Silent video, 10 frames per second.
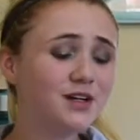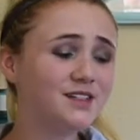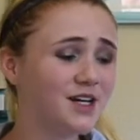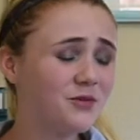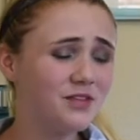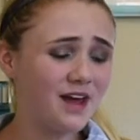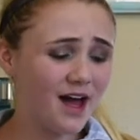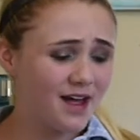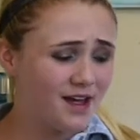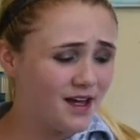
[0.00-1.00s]
are done with
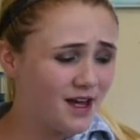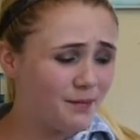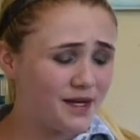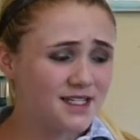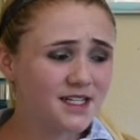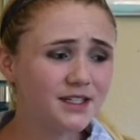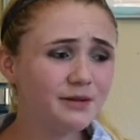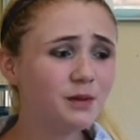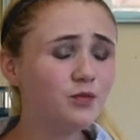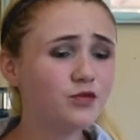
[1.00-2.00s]
that, basically
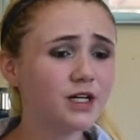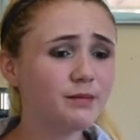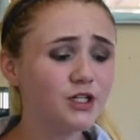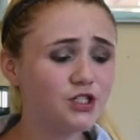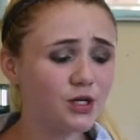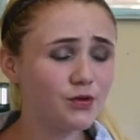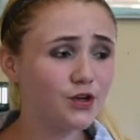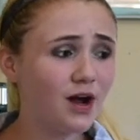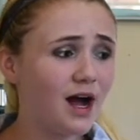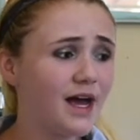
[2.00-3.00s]
we're pretty much done with
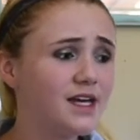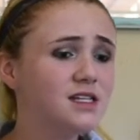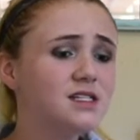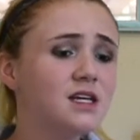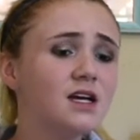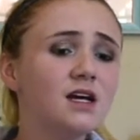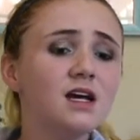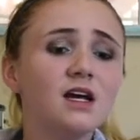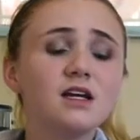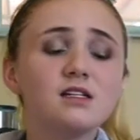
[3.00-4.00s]
our eyes.
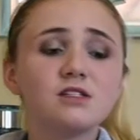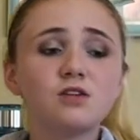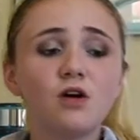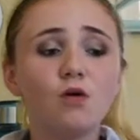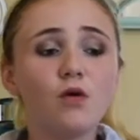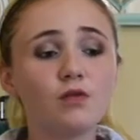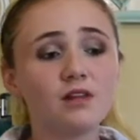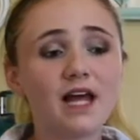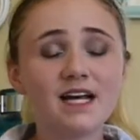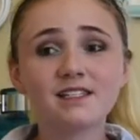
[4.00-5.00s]
So
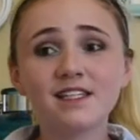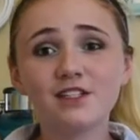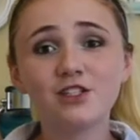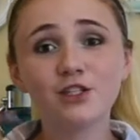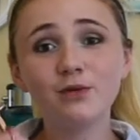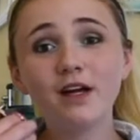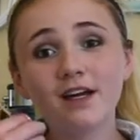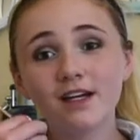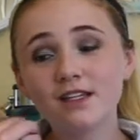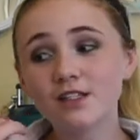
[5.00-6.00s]
last thing to do
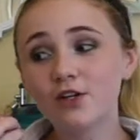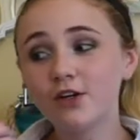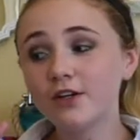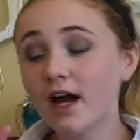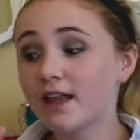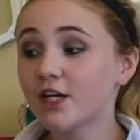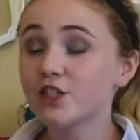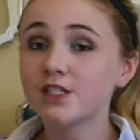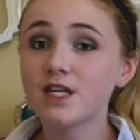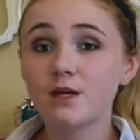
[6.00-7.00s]
is curl your
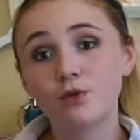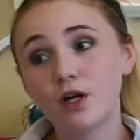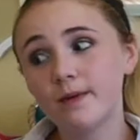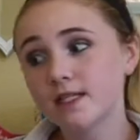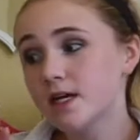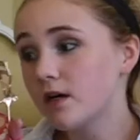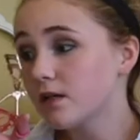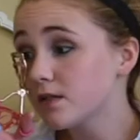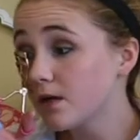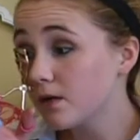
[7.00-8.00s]
eyelashes and then put on
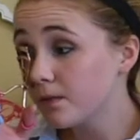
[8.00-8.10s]
mascara. So